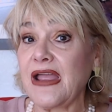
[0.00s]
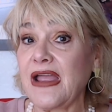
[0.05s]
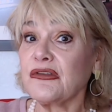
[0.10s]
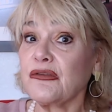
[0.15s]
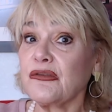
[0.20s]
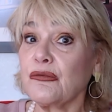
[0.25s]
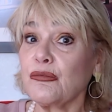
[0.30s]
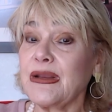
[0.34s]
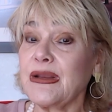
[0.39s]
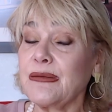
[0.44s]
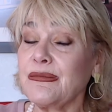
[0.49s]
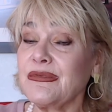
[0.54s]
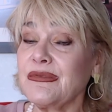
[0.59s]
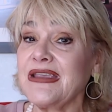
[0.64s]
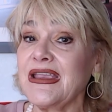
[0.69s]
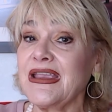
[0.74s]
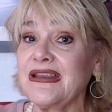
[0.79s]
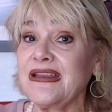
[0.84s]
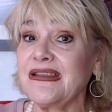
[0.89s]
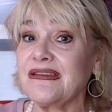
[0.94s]
So what I'm
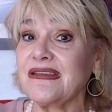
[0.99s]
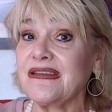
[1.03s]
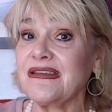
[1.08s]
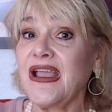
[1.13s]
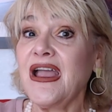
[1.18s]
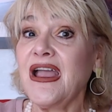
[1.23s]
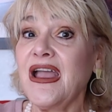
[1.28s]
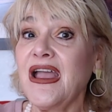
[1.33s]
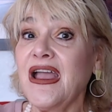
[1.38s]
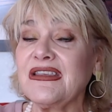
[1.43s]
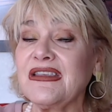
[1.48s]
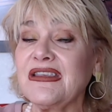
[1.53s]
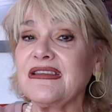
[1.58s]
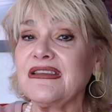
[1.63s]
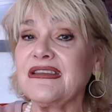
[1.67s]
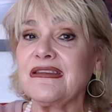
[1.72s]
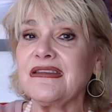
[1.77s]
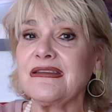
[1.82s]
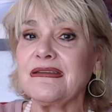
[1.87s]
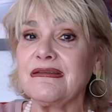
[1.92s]
saying is this
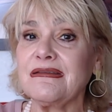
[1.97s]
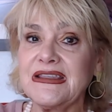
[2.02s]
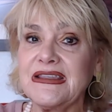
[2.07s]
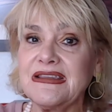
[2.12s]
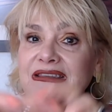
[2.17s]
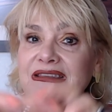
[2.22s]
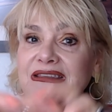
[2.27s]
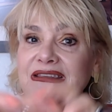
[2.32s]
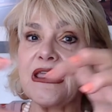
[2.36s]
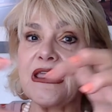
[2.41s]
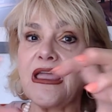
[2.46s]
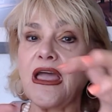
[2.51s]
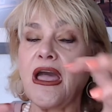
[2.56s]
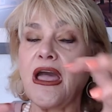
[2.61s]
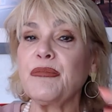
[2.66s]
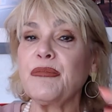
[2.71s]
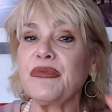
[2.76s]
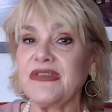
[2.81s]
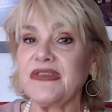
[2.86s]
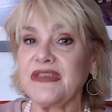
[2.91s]
is
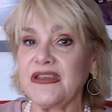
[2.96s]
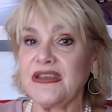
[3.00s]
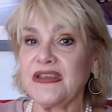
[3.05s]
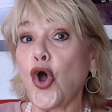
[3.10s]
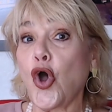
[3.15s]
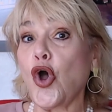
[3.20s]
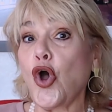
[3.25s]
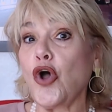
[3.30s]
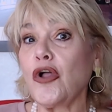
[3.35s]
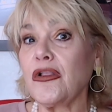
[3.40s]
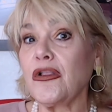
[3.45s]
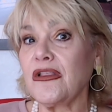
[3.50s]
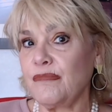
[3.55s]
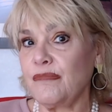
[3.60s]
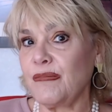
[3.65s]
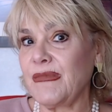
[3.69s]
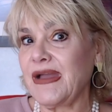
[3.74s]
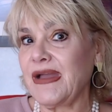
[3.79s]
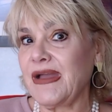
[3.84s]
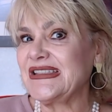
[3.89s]
encompassing all of
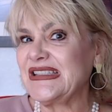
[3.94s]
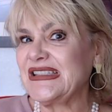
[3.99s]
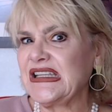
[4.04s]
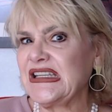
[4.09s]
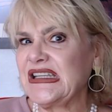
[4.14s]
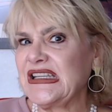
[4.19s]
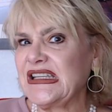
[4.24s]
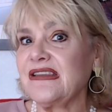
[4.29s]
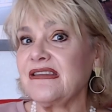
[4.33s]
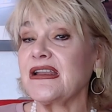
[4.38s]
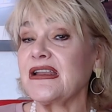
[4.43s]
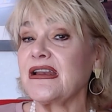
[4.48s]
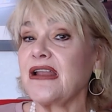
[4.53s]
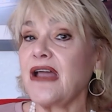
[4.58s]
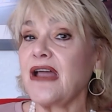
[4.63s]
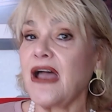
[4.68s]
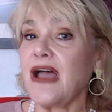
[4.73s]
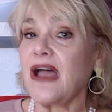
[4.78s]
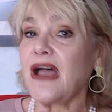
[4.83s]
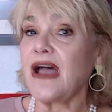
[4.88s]
my cities that
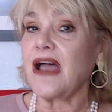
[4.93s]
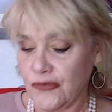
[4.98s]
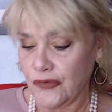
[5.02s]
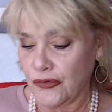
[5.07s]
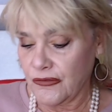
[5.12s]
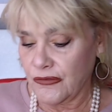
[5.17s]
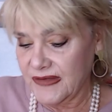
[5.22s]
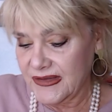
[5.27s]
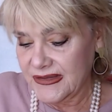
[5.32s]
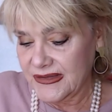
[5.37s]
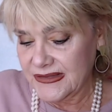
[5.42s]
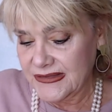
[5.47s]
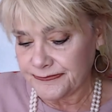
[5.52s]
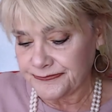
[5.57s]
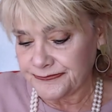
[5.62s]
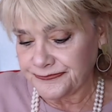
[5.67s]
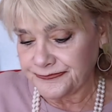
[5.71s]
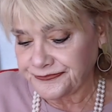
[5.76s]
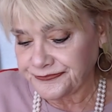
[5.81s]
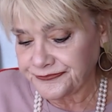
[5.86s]
I service.
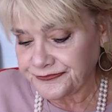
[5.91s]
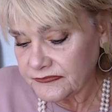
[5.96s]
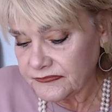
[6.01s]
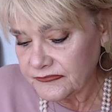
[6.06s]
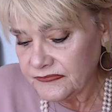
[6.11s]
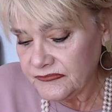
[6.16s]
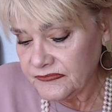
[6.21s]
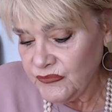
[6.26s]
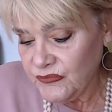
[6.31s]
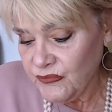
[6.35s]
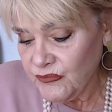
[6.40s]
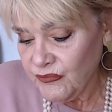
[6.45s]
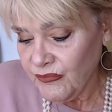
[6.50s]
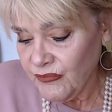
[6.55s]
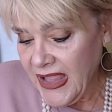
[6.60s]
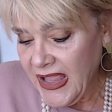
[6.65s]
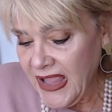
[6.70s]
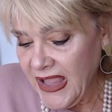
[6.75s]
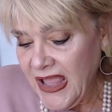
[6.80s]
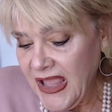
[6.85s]

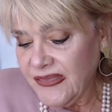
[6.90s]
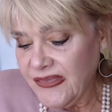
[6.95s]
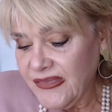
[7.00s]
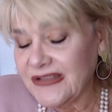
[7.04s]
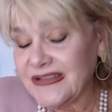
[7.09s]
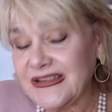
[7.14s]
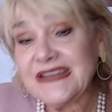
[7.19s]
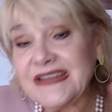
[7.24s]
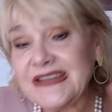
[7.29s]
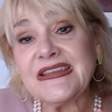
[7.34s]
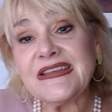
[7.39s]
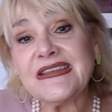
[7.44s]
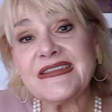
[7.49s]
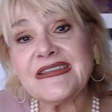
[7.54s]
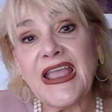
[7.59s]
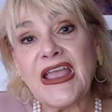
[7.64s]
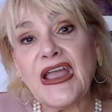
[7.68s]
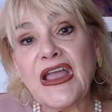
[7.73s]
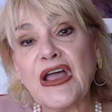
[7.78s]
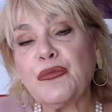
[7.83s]
The list to
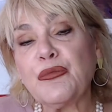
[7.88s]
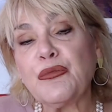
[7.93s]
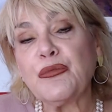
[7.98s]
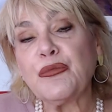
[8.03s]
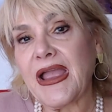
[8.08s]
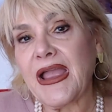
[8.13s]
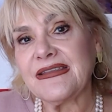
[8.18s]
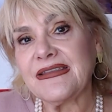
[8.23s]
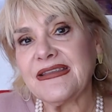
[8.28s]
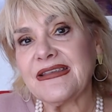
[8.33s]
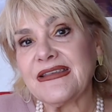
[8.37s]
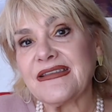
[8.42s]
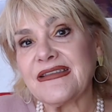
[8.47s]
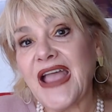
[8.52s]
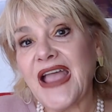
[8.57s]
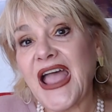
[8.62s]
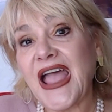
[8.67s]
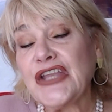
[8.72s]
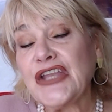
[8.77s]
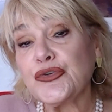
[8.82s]
sale price is
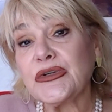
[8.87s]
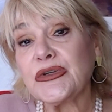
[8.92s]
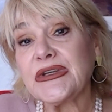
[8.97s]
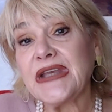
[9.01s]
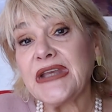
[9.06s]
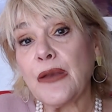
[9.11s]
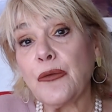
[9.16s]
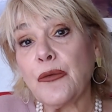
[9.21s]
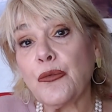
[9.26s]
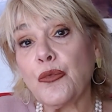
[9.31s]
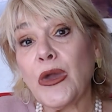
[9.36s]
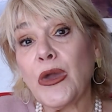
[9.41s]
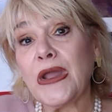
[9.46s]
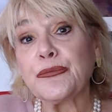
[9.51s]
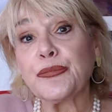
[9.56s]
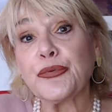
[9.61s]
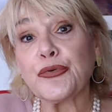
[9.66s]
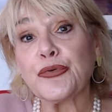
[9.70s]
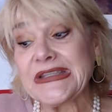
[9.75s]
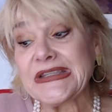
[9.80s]

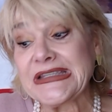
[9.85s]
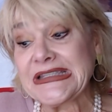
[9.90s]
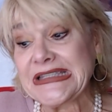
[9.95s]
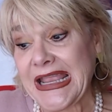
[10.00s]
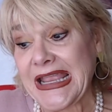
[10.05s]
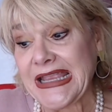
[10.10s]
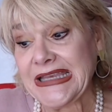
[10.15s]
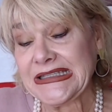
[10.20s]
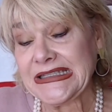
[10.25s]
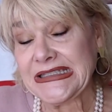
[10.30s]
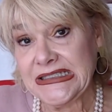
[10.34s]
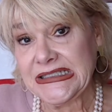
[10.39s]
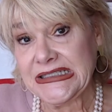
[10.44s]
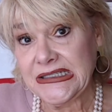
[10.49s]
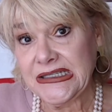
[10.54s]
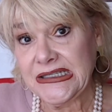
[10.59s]
101%.